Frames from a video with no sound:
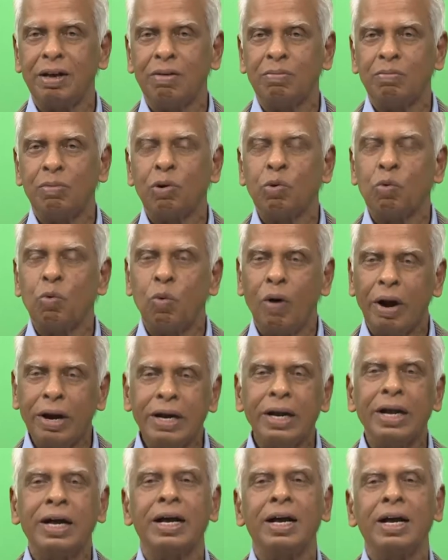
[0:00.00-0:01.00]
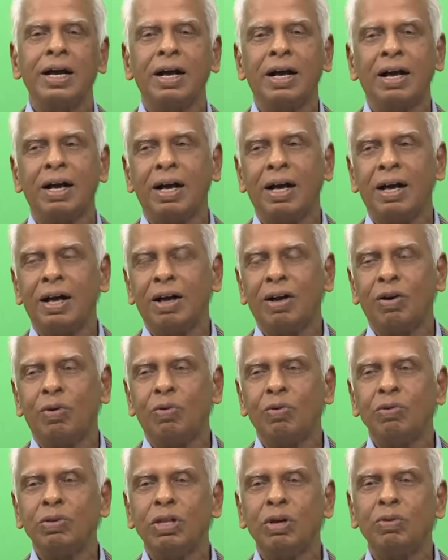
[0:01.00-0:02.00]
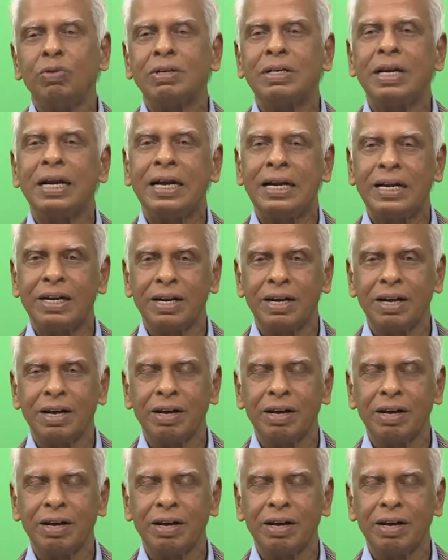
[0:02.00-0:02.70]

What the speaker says: But one day, Kunti was late.